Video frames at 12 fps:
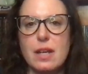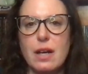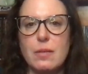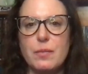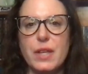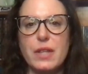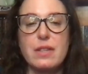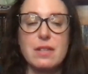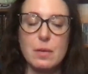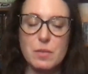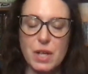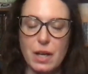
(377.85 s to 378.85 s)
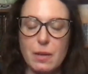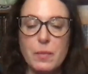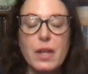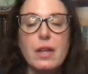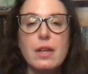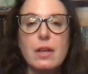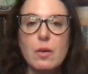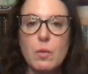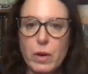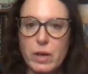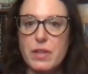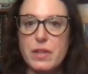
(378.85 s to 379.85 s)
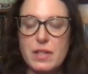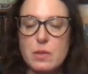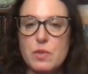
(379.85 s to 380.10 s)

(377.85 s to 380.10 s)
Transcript: At the same time, one of the things